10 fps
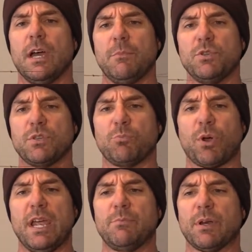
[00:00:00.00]
I'm using
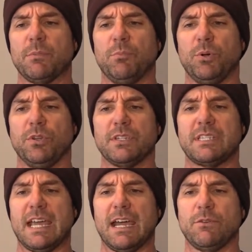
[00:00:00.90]
braid, but I'm going to pull this
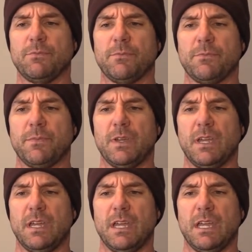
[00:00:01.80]
down.
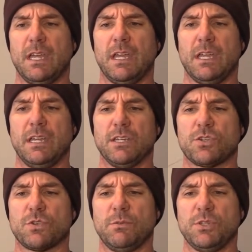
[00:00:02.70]
An
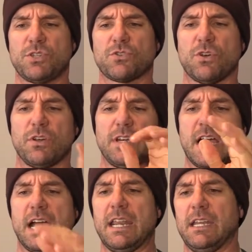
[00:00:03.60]
extremely strong
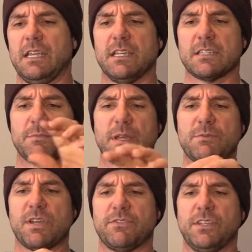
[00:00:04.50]
knot. Sometimes
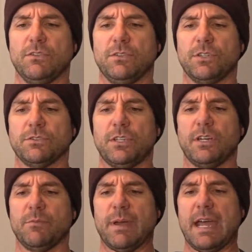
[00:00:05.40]
you have to get a little
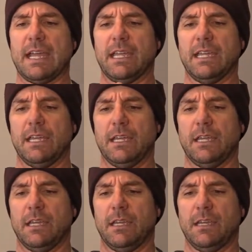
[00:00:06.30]
tug back,
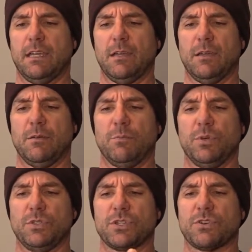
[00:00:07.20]

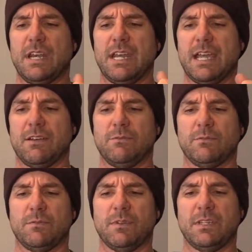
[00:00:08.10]
pull it straight down,
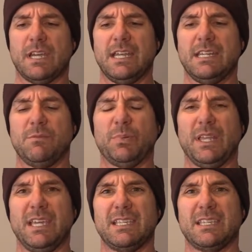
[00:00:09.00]
tightened in
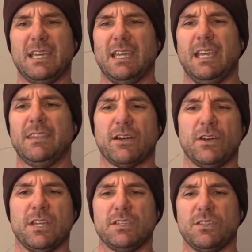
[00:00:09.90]
place, and there
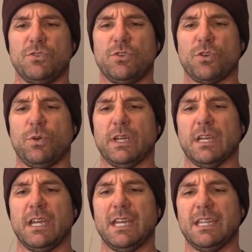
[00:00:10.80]
it is. You do your quick
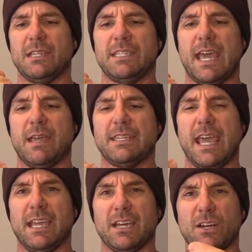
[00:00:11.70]

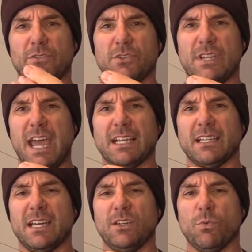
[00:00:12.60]
cut off your tag
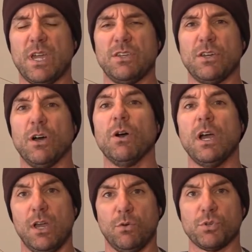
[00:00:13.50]
line and away you go.
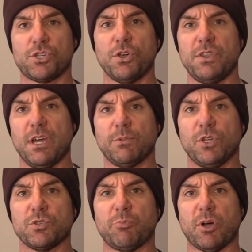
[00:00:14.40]
We'll show you the up
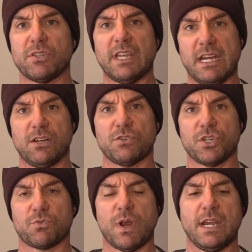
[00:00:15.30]
close parts of that here
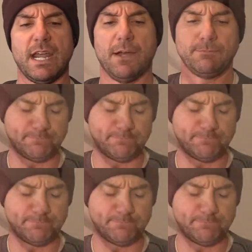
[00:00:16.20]
just right now.